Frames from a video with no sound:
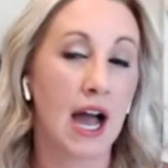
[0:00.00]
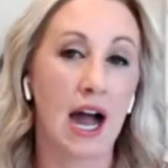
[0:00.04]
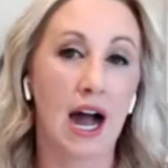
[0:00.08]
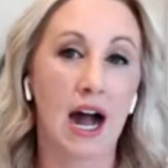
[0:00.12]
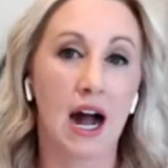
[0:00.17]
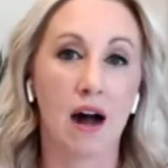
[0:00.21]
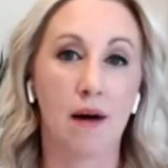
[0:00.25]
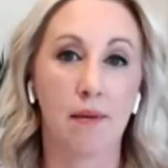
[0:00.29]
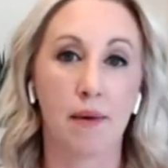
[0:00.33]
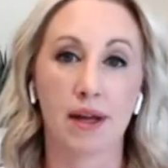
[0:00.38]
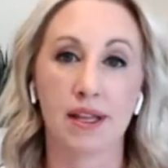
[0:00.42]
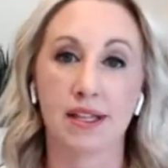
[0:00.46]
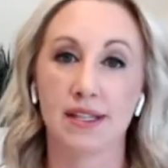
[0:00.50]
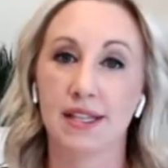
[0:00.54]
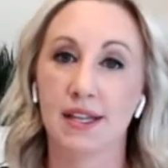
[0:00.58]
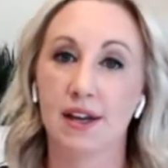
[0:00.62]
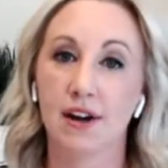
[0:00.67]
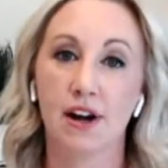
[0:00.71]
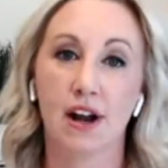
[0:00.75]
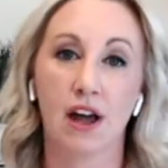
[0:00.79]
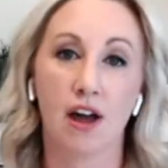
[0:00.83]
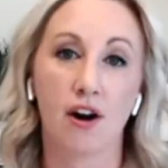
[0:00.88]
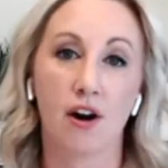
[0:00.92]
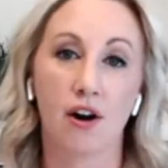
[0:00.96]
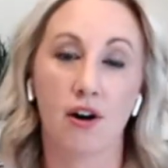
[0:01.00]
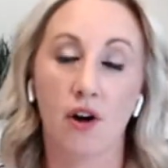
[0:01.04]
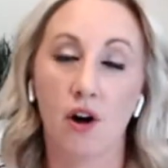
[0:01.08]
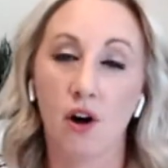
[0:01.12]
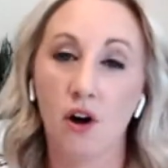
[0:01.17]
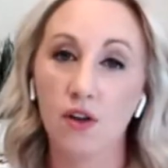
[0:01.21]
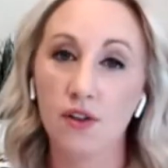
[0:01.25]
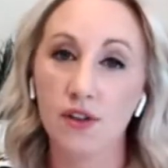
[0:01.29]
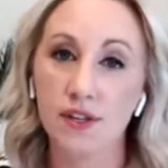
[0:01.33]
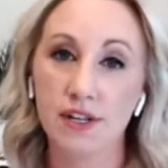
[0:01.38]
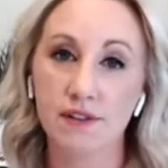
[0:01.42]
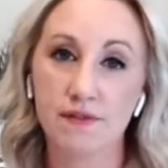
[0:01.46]
I could send it out on
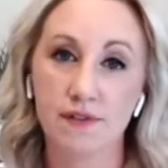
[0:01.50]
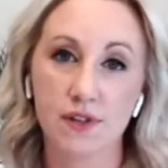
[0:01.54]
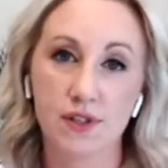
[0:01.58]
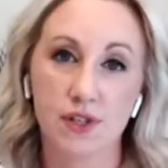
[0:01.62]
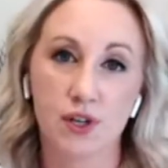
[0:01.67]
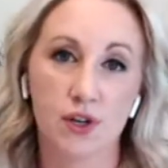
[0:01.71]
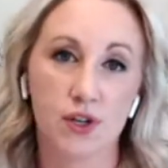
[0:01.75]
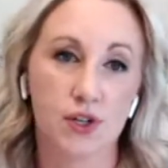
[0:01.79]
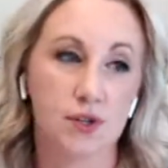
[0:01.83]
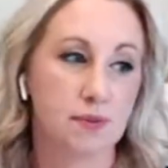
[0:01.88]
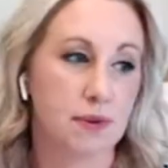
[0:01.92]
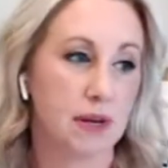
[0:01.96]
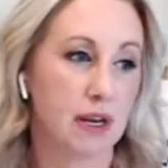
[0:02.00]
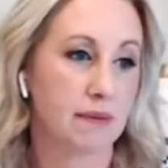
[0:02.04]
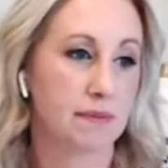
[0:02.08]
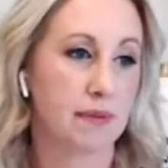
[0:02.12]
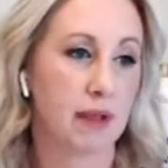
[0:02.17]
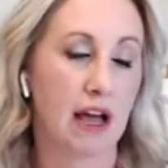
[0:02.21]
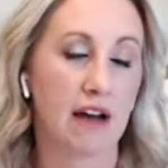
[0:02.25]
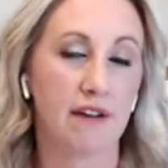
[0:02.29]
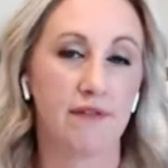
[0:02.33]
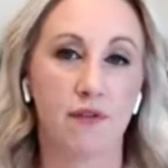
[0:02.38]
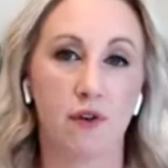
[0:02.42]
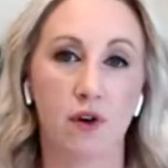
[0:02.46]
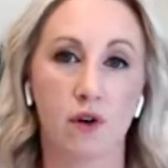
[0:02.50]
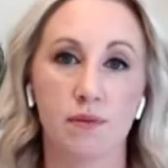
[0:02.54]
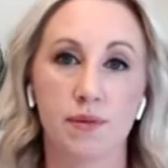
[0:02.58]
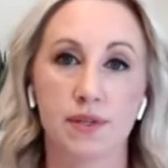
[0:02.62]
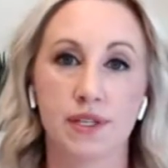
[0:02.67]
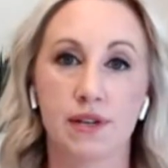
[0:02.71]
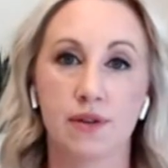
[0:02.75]
all the different social media platforms.